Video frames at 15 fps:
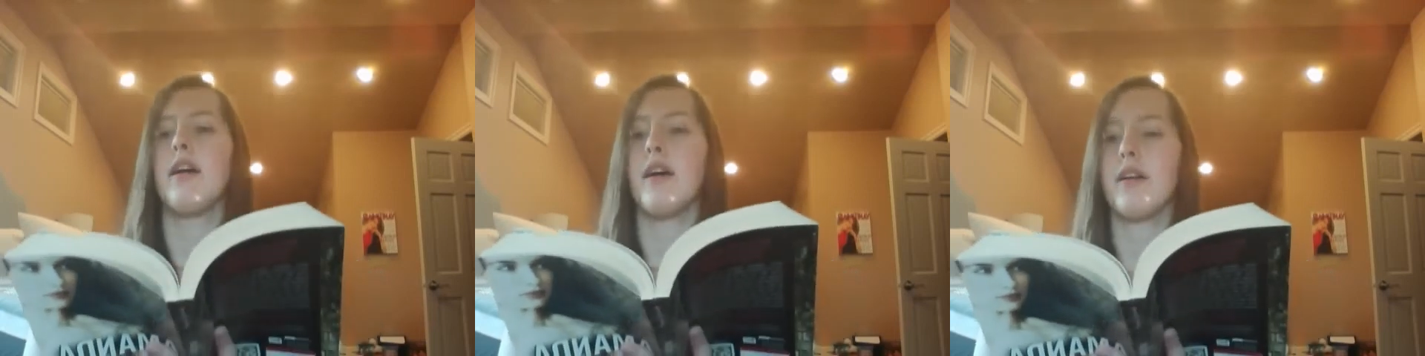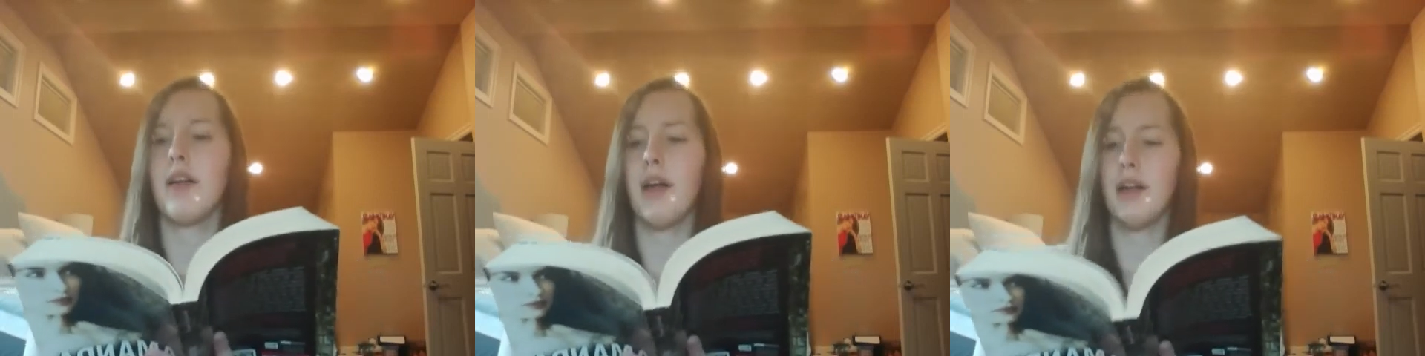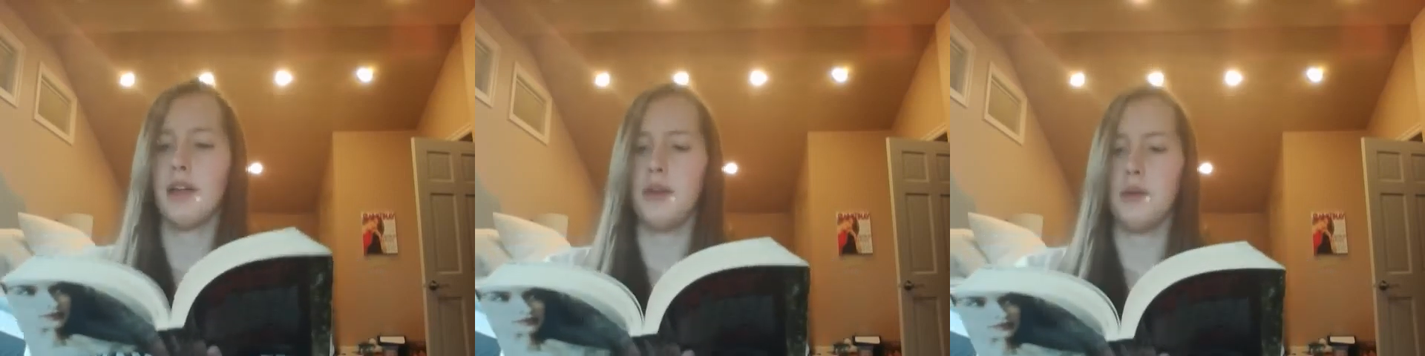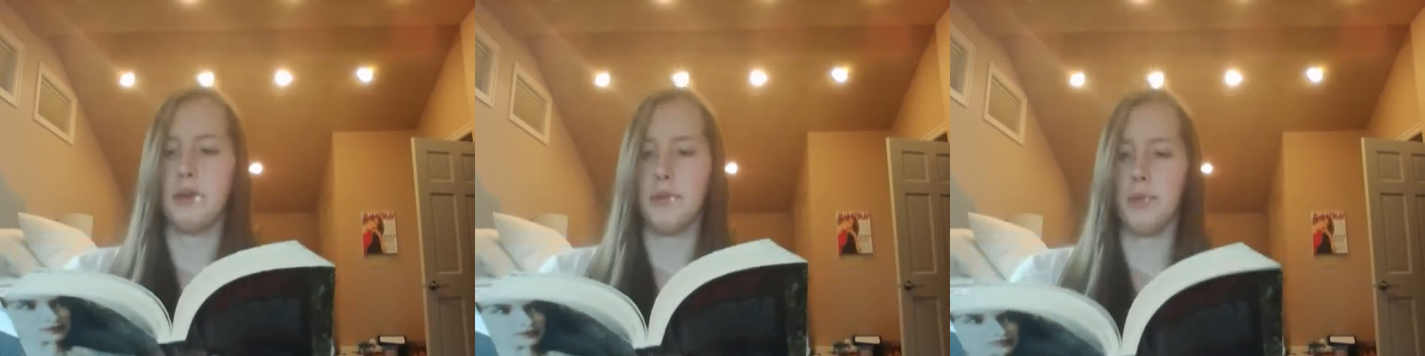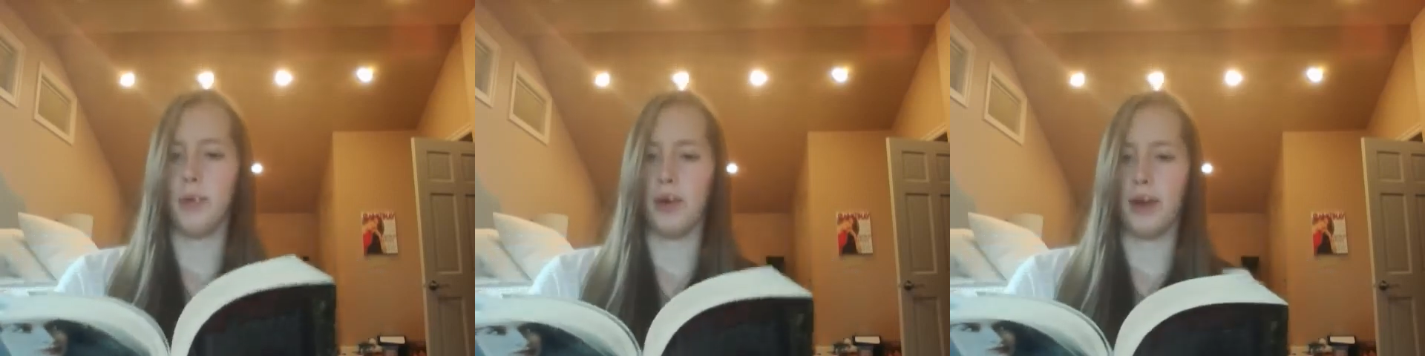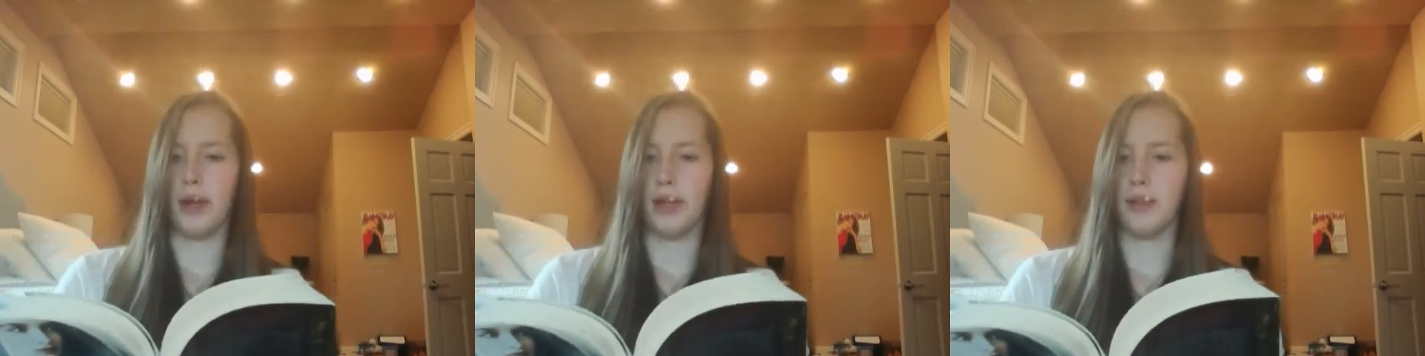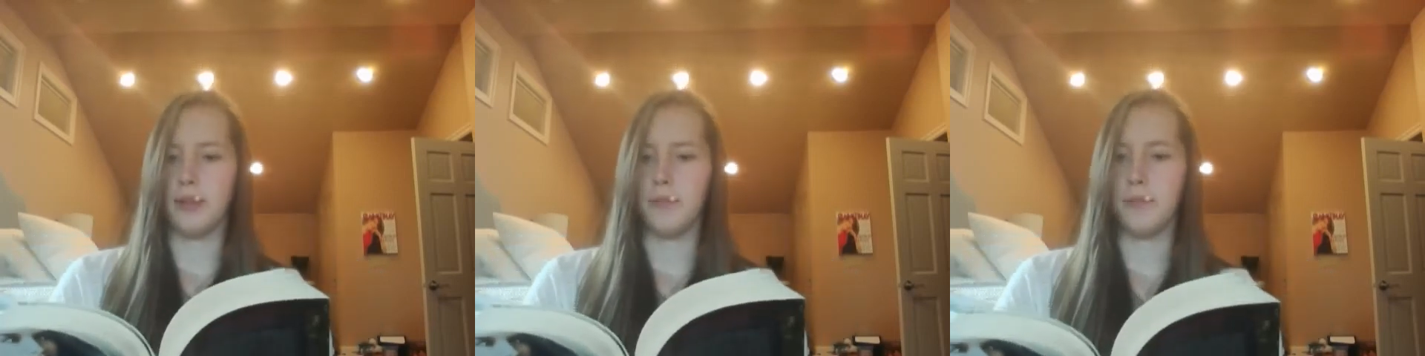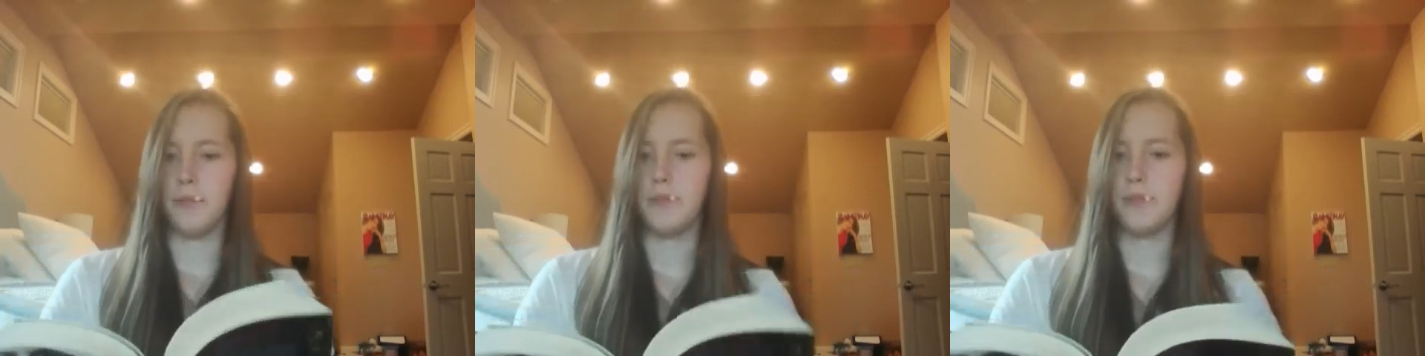I'll call you in the morning,
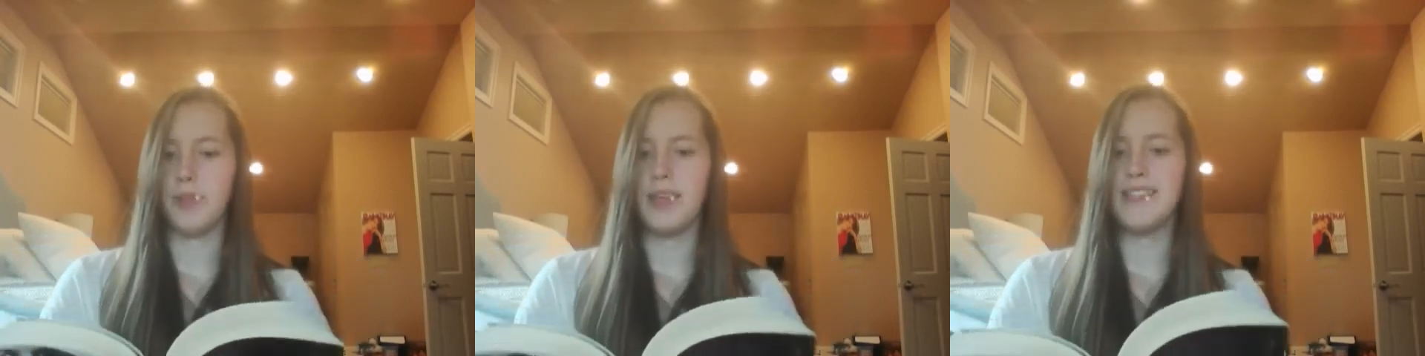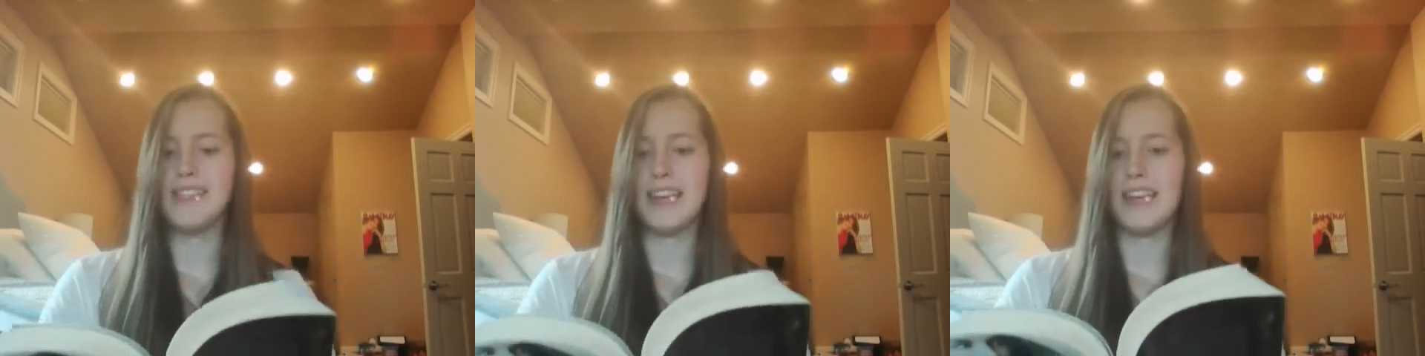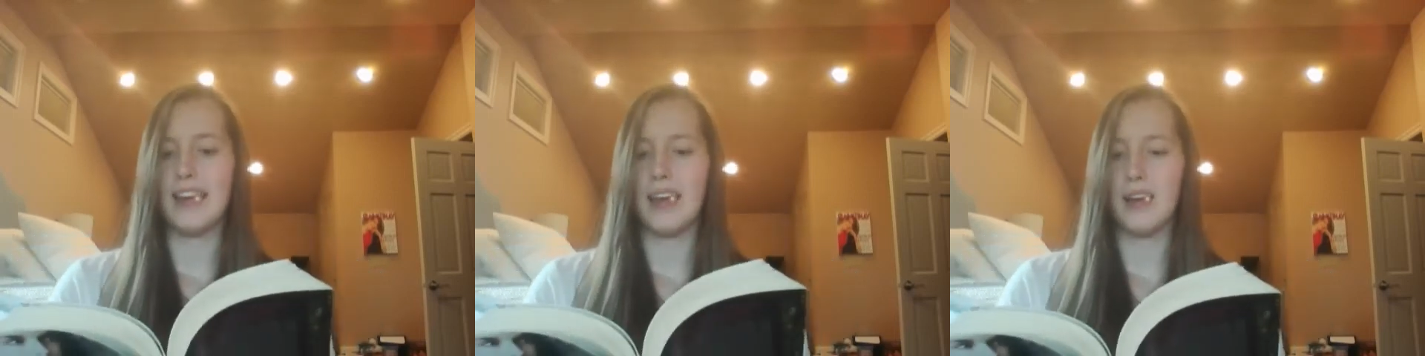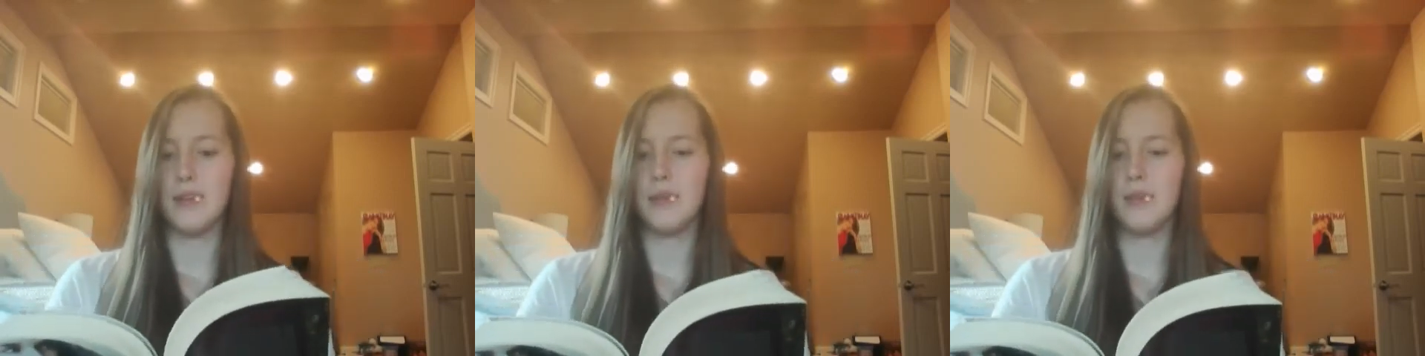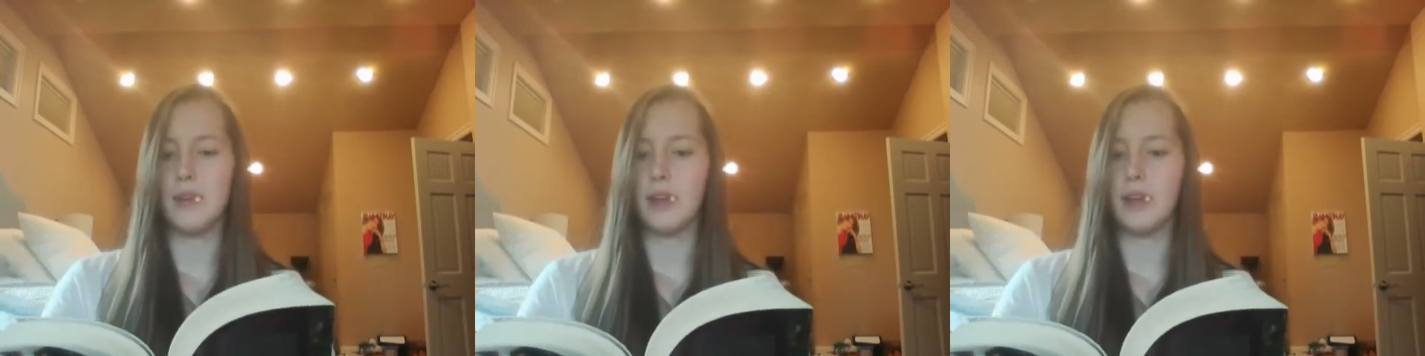said Nia.